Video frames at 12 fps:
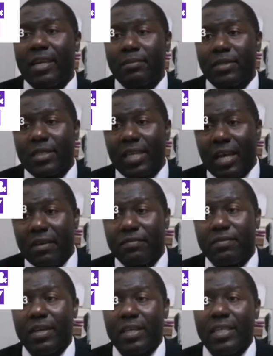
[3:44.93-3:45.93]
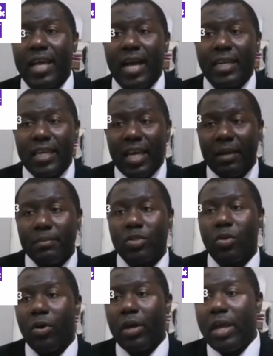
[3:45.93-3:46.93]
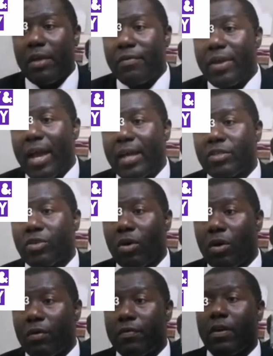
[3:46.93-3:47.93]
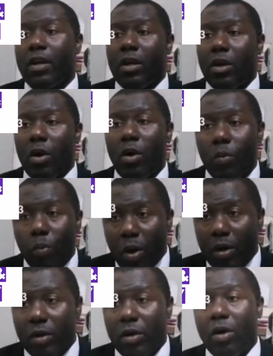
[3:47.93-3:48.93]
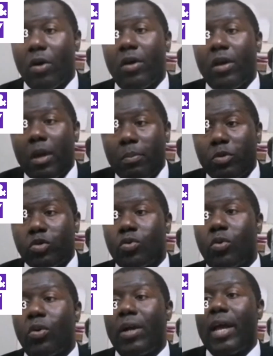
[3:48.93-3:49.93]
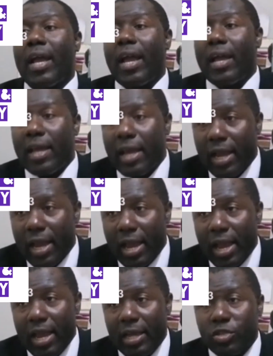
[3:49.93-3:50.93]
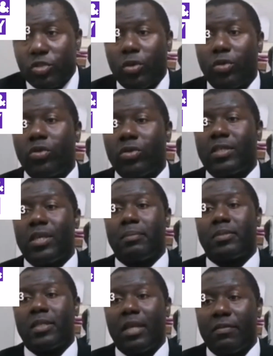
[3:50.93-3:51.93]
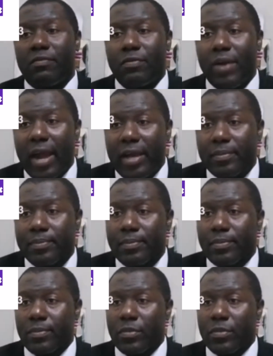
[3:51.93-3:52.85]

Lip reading: themselves, their names or areas of or work or able to introduce themselves, right?